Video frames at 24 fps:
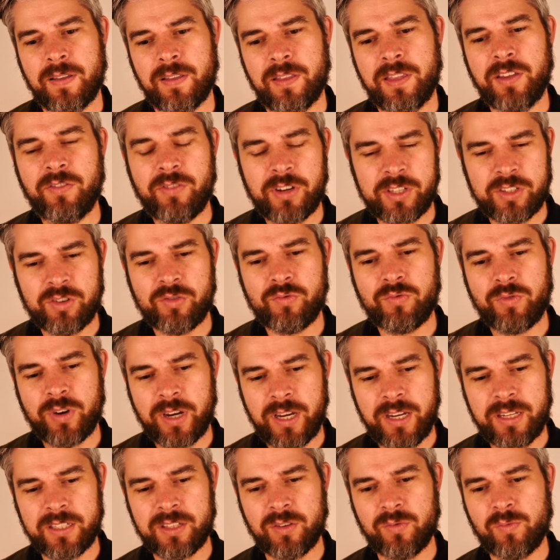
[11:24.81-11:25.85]
There is a
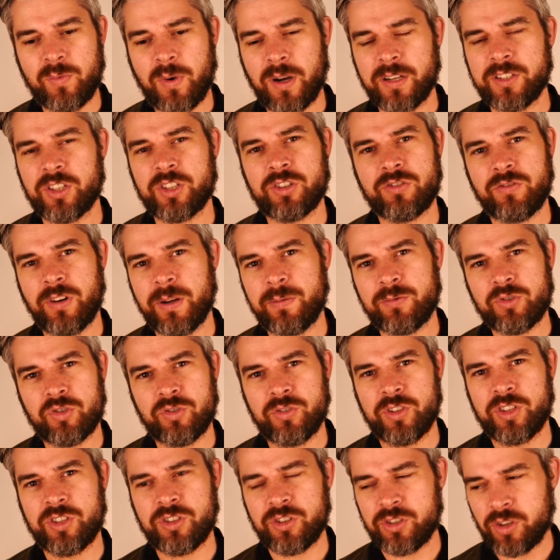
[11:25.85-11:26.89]
reason why Scripture
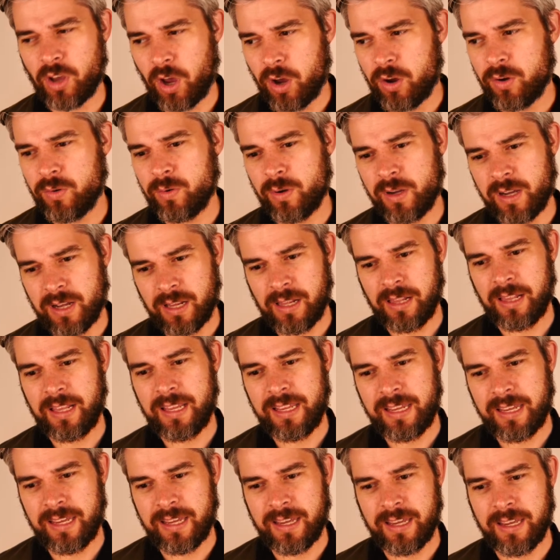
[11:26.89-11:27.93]
is so
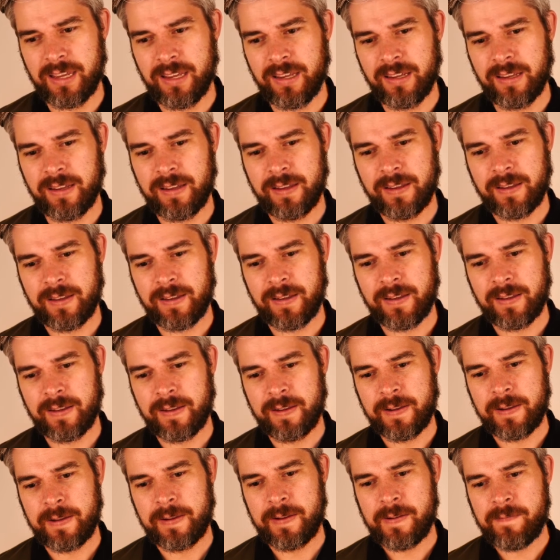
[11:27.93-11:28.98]
clear
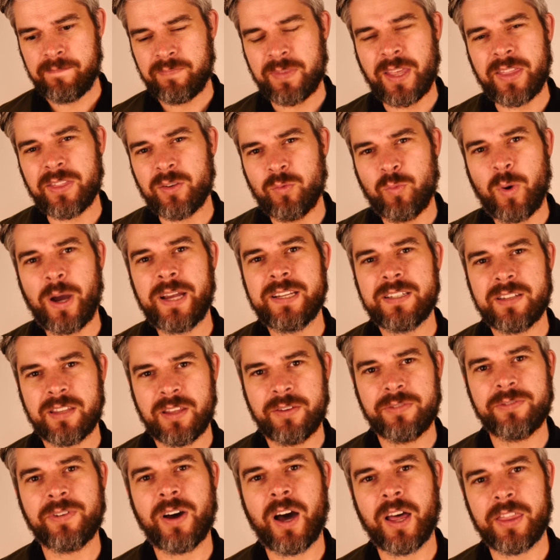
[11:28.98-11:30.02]
that the way to the
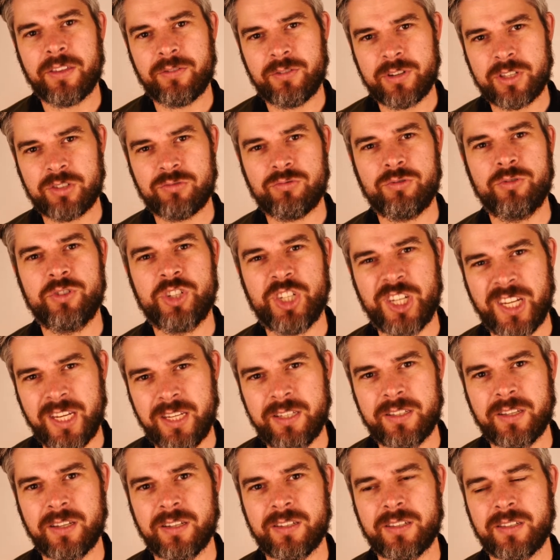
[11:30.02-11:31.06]
Father is through
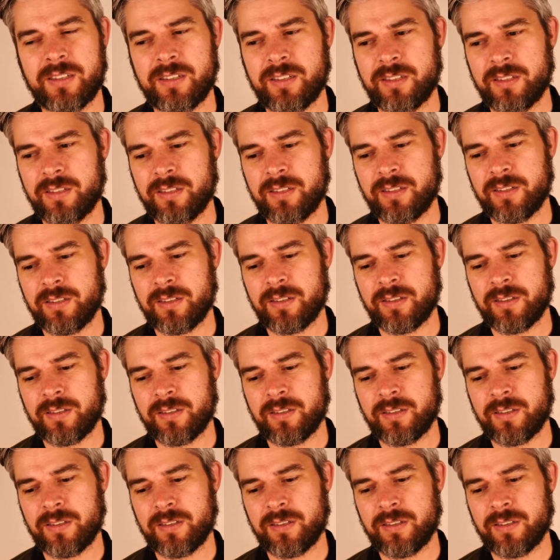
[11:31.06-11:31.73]
Jesus.